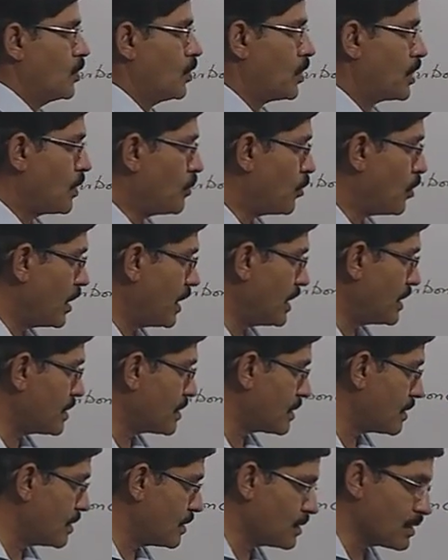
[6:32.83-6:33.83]
Okay,
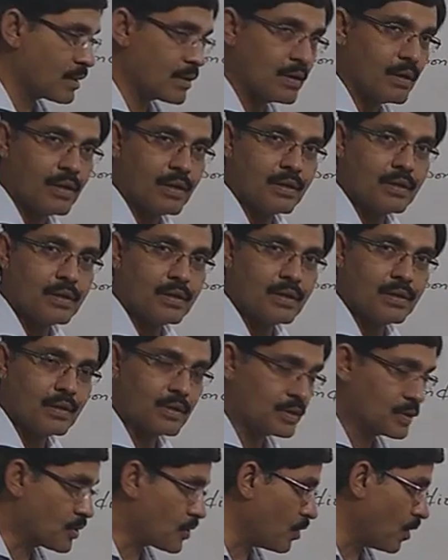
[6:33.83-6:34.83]
boys,
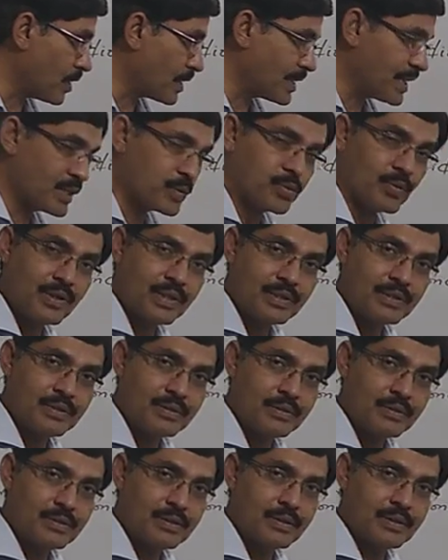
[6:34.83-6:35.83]
you got that
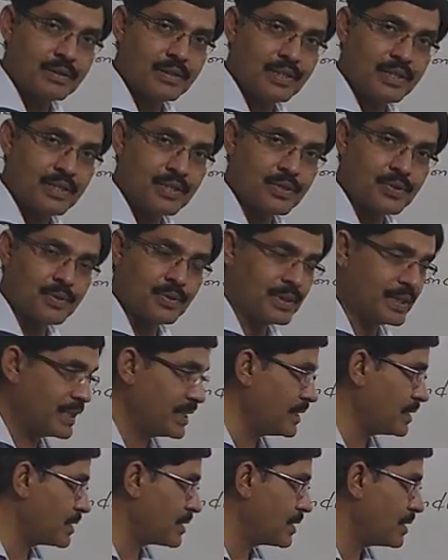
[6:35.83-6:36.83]
one, dear
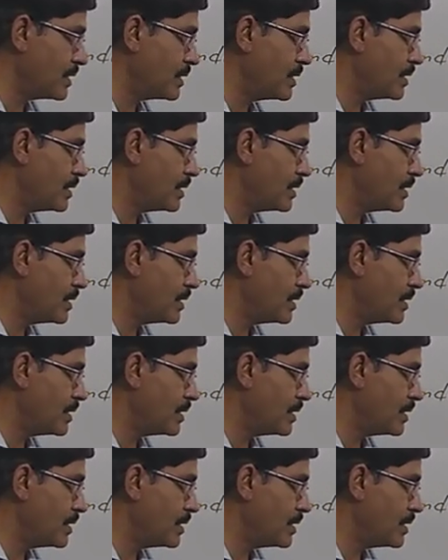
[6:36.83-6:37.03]
student?